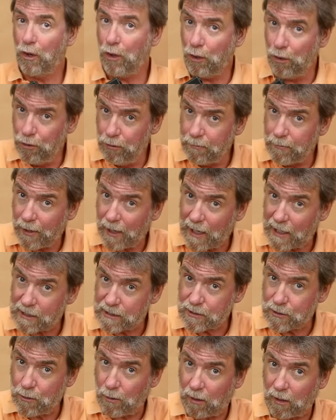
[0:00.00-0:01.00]

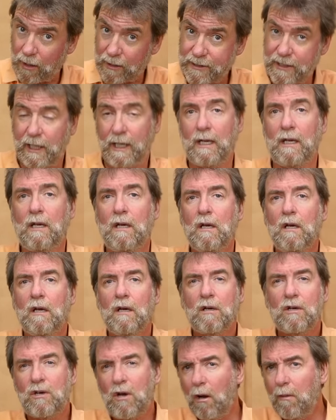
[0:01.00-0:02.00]
Umarex quality,
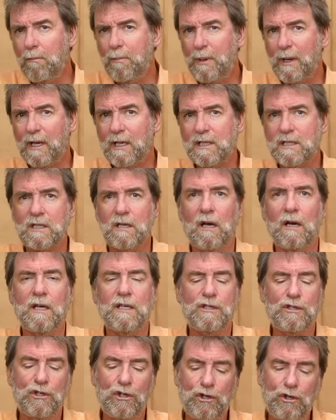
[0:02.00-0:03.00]
compact
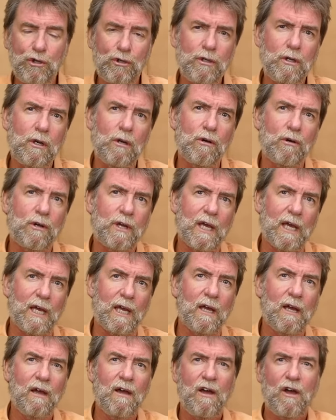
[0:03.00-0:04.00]
size,
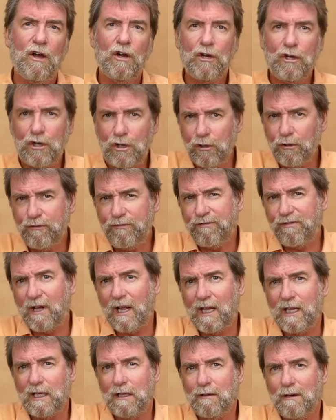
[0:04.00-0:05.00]
good-looking, good
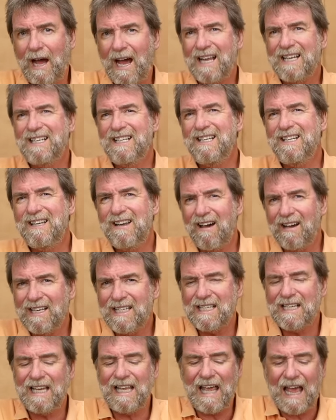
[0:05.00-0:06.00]
value, and
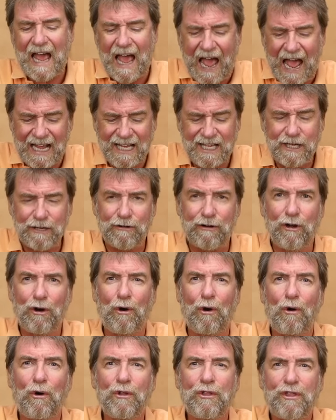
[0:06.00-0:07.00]
nicely accurate,
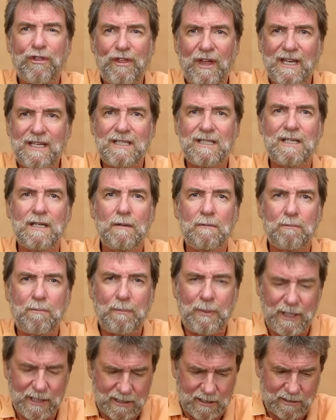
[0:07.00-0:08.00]
authentic
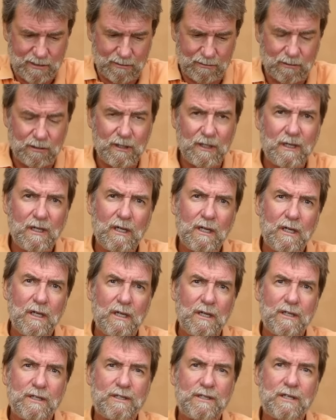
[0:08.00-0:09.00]
pistol
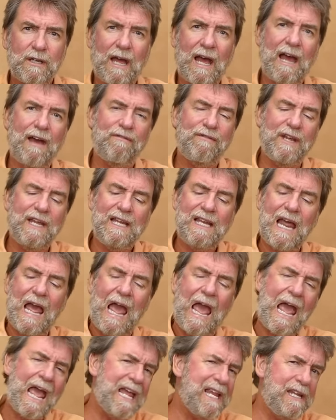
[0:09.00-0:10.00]
to have in
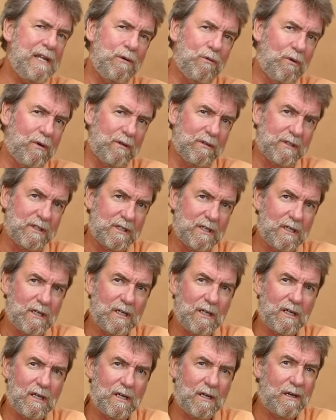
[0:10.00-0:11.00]
anyone's
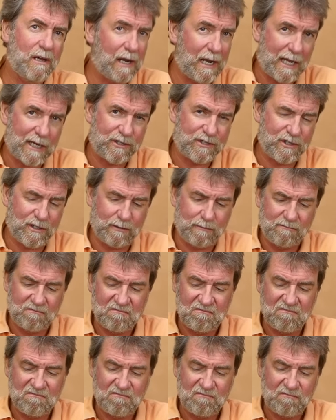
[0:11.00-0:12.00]
collection.
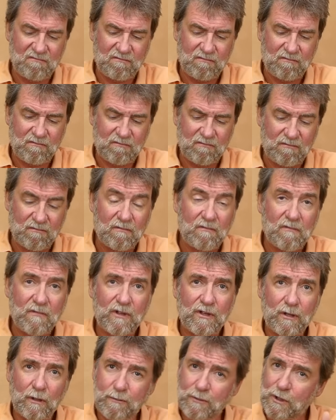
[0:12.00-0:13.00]

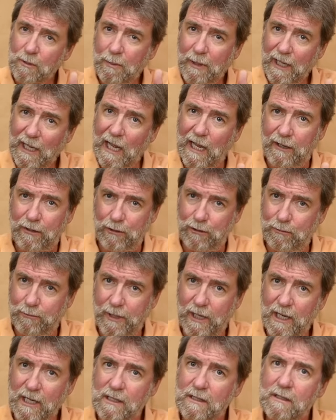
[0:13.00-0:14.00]
Thumbs up again,
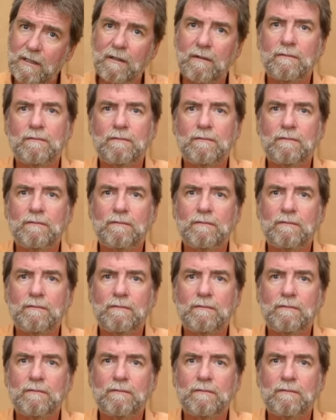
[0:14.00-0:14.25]
Umarex.